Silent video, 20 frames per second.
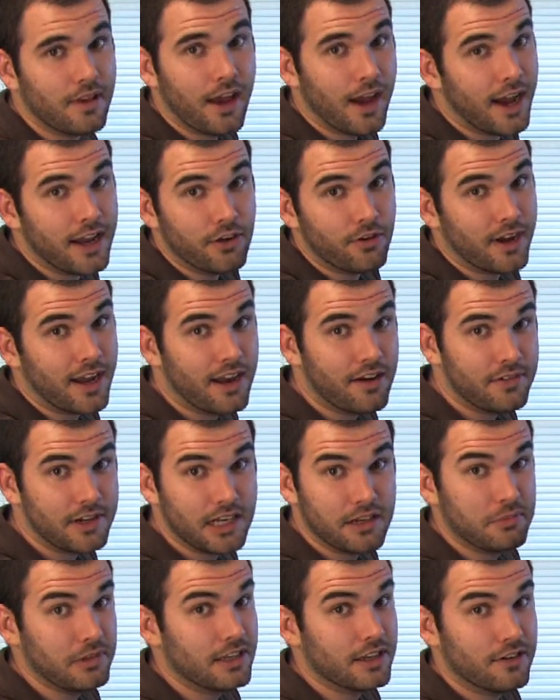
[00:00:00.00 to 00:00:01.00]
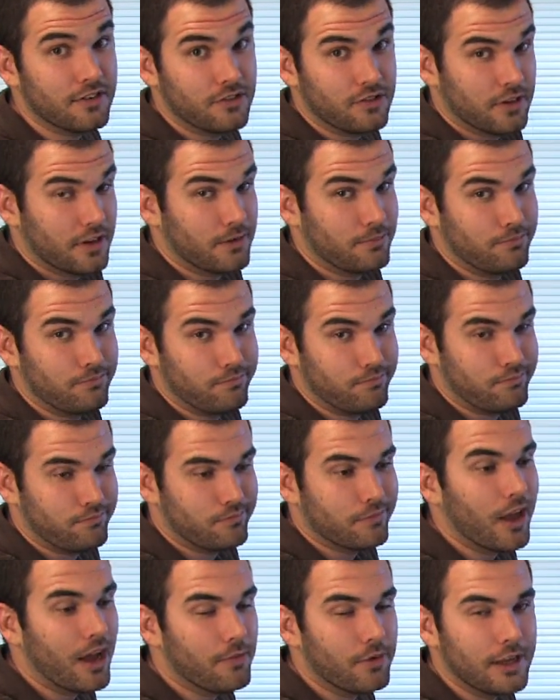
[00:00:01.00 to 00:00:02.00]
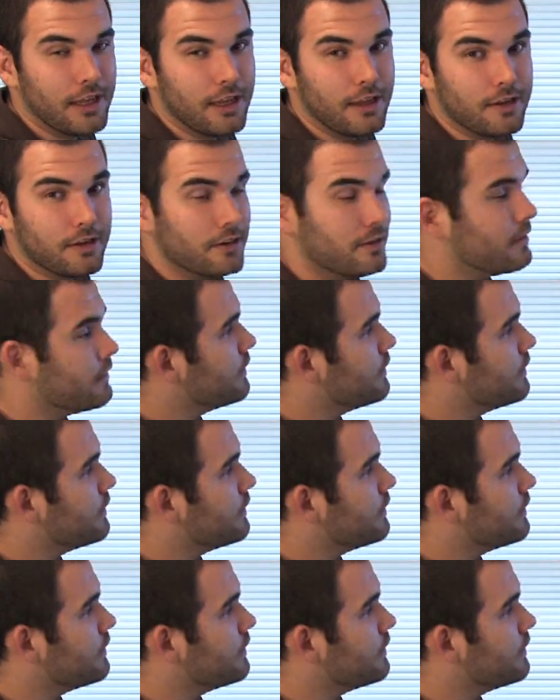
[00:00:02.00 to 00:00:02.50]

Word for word: I don't have any because I, am a geek.